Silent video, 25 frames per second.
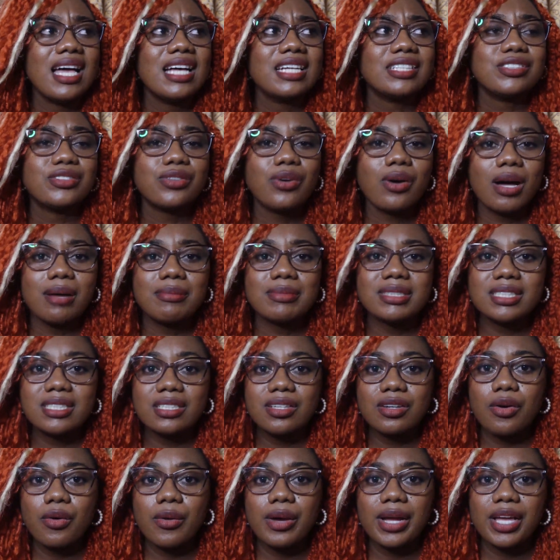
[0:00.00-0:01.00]
So I'm
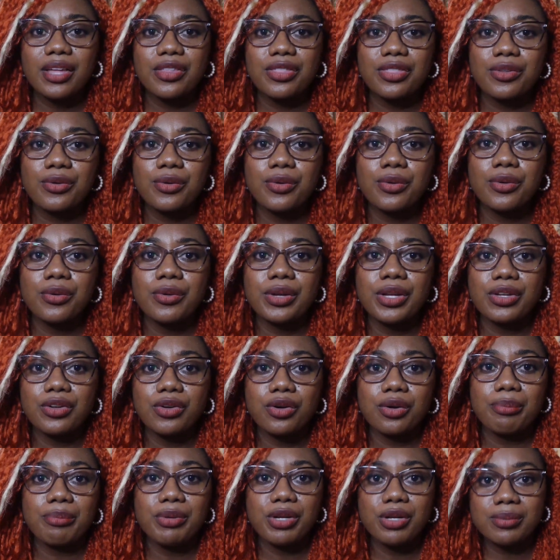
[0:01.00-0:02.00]
still going through, you
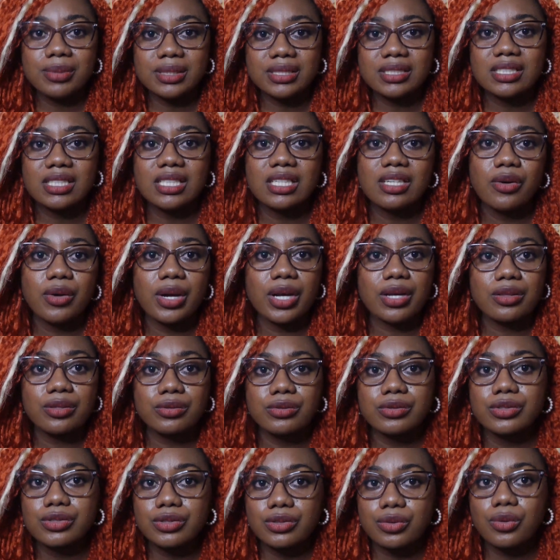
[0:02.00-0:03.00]
know, puberty, going
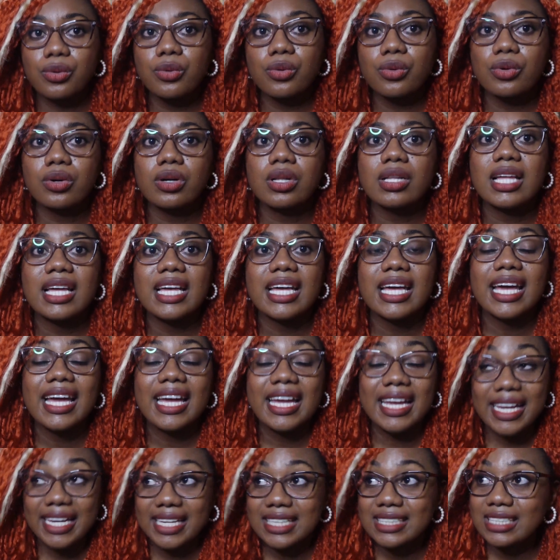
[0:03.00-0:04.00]
through school,
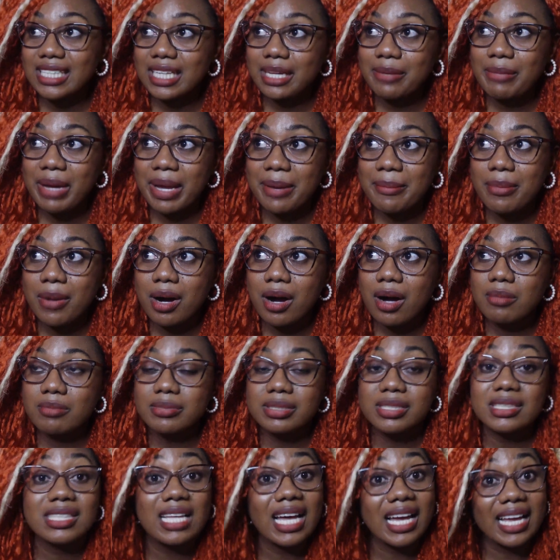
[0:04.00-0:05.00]
hating my
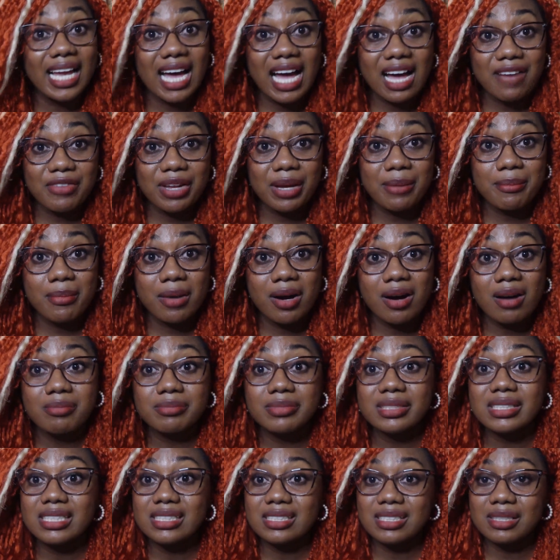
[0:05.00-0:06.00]
bumps, having
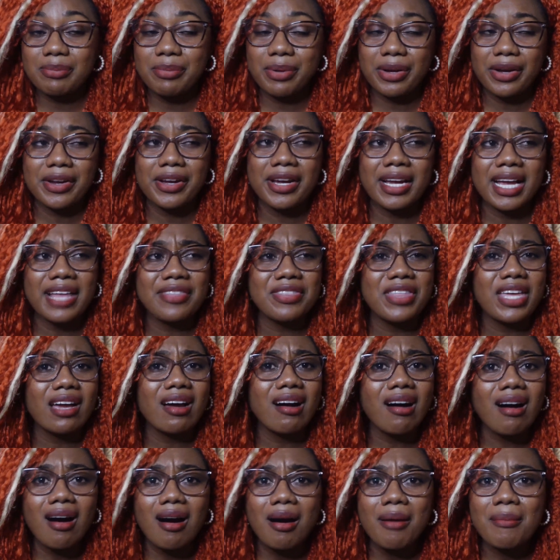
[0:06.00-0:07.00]
bumps disappearing, and they
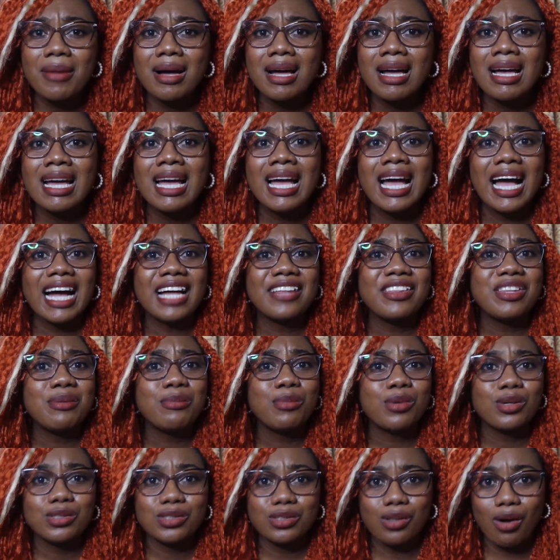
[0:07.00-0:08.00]
come at the
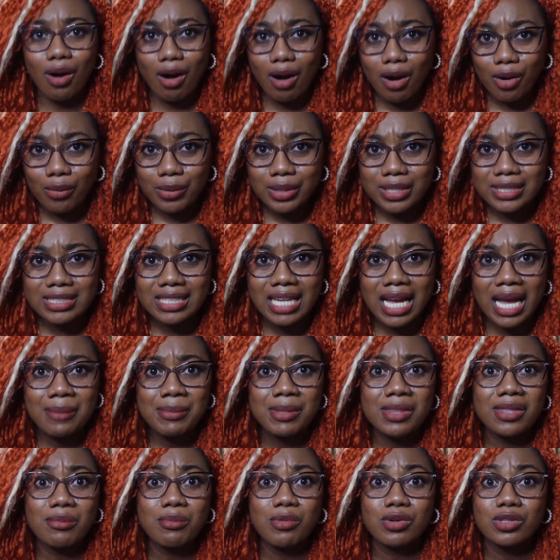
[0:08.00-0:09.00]
most awkward time
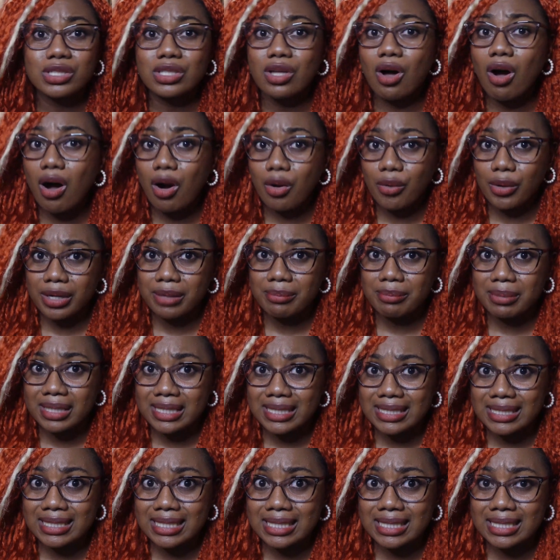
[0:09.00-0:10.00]
in the most awkward
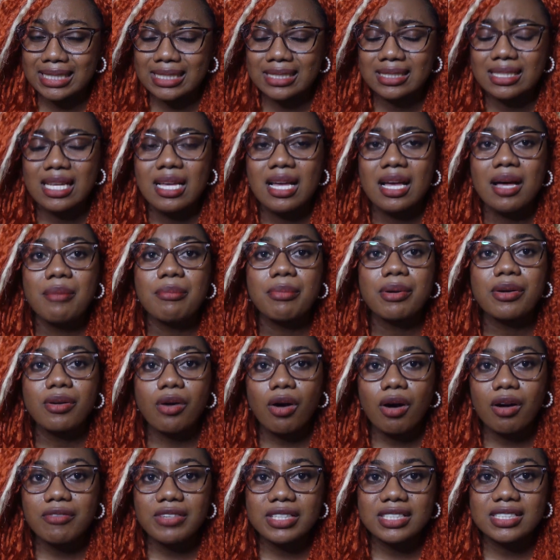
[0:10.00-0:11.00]
places. But
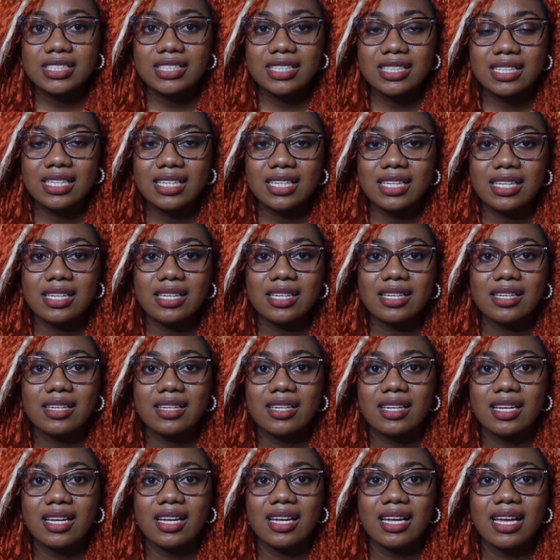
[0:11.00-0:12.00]
obviously,
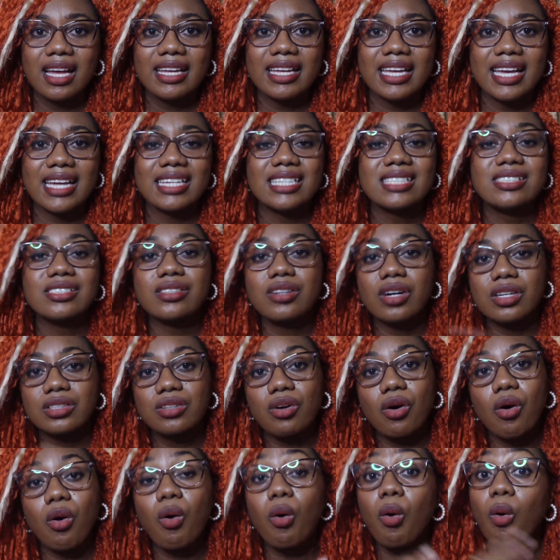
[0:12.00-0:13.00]
again, it's not
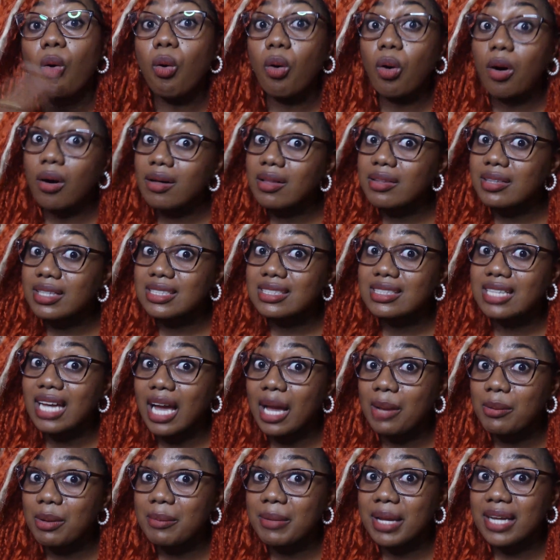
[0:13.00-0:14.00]
all the
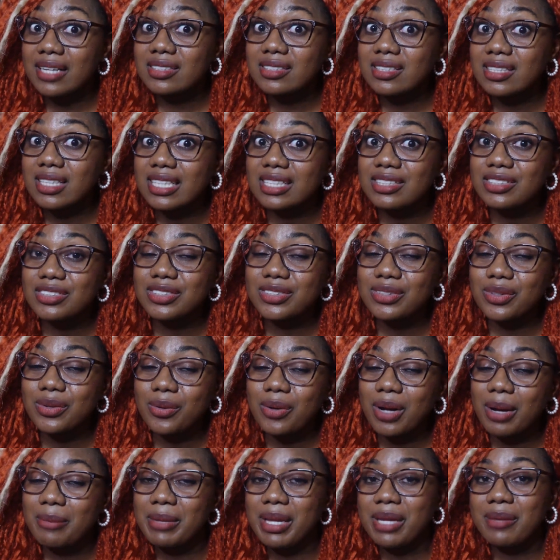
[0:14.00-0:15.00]
time I'm getting it, so I'm